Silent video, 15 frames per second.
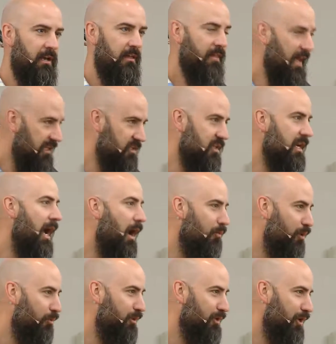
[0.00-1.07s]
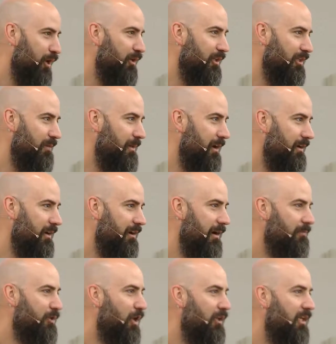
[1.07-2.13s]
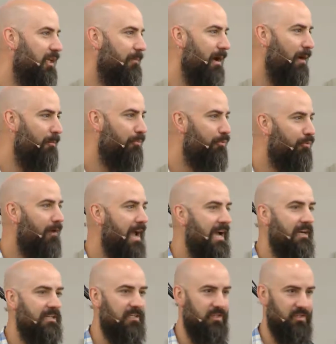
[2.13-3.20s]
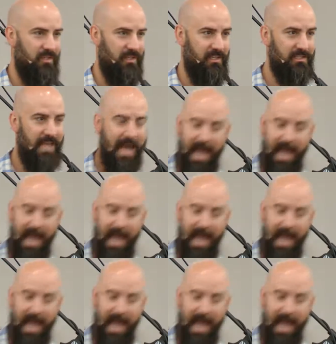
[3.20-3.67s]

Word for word: That's not what we're talking about here. I'm talking about practices,